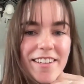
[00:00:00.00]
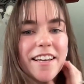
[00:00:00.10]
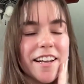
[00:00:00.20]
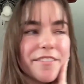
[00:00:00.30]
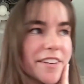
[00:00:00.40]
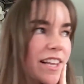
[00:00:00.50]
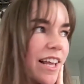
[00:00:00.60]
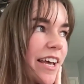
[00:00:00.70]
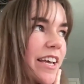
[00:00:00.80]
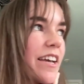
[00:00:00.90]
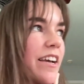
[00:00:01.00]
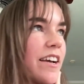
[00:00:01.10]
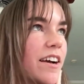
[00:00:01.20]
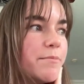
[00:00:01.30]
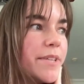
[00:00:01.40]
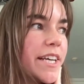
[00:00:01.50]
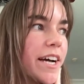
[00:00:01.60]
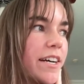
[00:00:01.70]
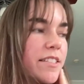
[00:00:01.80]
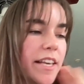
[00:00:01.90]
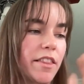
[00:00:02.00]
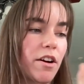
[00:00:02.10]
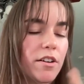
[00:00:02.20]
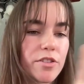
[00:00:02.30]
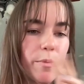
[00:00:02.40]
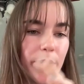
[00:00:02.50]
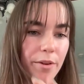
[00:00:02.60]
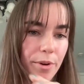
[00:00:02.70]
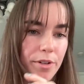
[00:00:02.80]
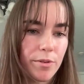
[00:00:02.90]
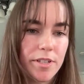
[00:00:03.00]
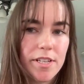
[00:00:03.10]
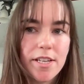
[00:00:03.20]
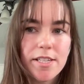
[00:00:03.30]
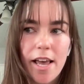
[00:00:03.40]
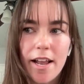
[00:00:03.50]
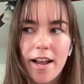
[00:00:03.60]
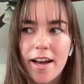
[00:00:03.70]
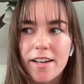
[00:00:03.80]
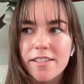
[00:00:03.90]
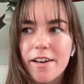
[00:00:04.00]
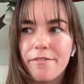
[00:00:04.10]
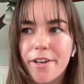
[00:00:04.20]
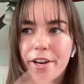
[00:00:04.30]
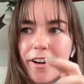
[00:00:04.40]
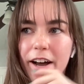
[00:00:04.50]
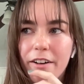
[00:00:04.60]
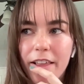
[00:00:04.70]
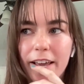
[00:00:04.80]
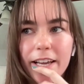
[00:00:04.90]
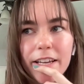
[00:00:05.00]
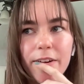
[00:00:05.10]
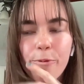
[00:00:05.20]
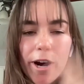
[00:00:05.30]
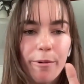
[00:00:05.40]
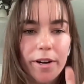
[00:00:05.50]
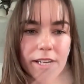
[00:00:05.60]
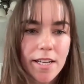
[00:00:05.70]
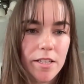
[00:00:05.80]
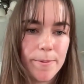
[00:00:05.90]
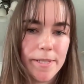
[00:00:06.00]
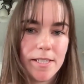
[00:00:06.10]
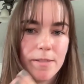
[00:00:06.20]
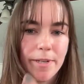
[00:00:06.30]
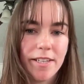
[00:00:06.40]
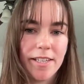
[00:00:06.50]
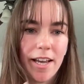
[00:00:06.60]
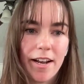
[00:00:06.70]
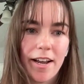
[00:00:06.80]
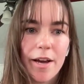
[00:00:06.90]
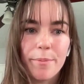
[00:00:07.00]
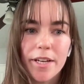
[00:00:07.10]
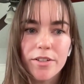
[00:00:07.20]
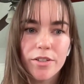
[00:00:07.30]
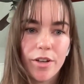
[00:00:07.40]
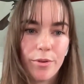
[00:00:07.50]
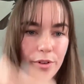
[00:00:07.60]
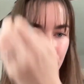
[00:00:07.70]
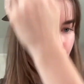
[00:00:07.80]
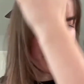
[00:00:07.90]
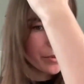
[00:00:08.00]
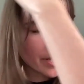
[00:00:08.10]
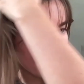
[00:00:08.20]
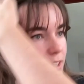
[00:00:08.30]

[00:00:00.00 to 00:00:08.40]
and I feel like because like there are so many resources, and as I figured out like where I want to take this business, because again, I am like so new, like